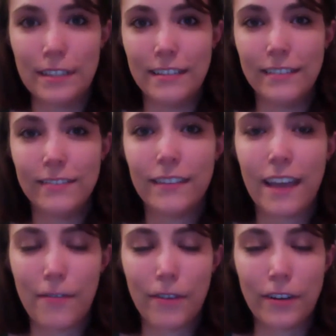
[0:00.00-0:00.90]
and
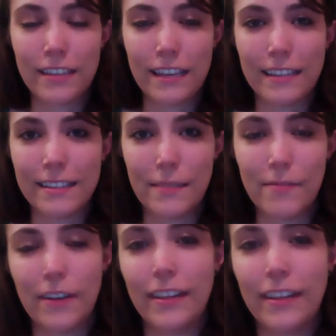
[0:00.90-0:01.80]
at first they can
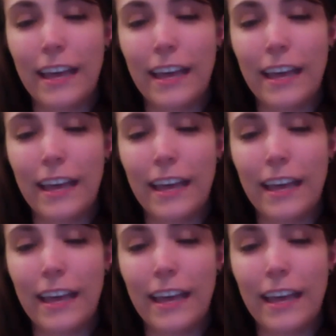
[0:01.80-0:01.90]
seem very